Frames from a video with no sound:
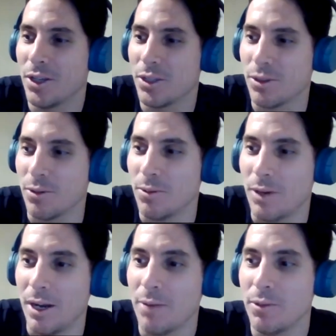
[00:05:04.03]
So
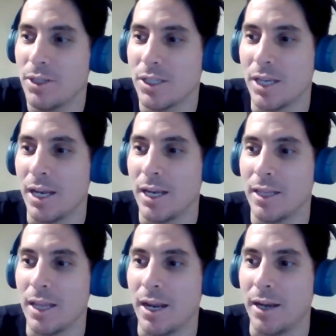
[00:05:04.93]
I would say
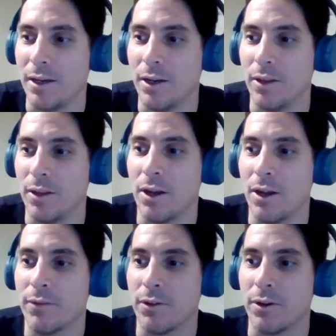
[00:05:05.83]
that a lot
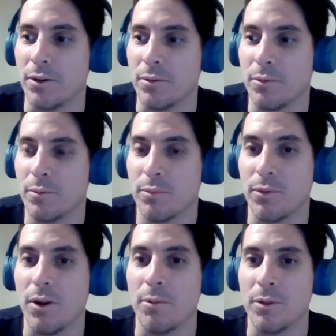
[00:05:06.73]
of our
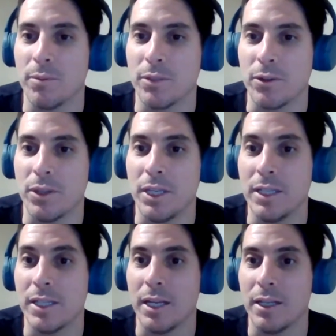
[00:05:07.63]
problems are
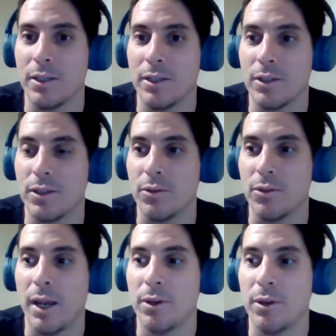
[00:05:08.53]
things that do
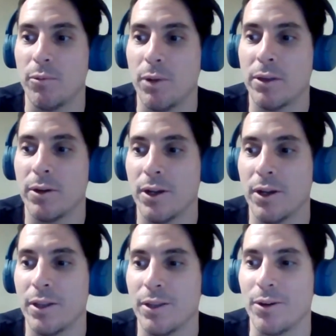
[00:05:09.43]
happen, whether or
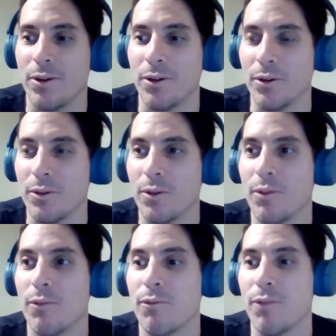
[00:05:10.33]
not there are
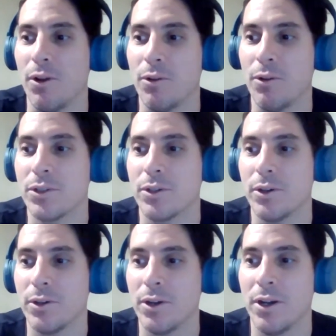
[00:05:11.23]
fault
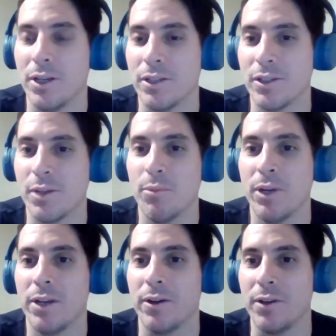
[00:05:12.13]
or not, in some
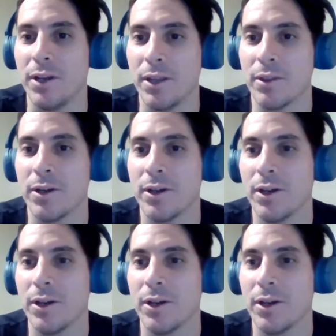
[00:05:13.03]
way or another.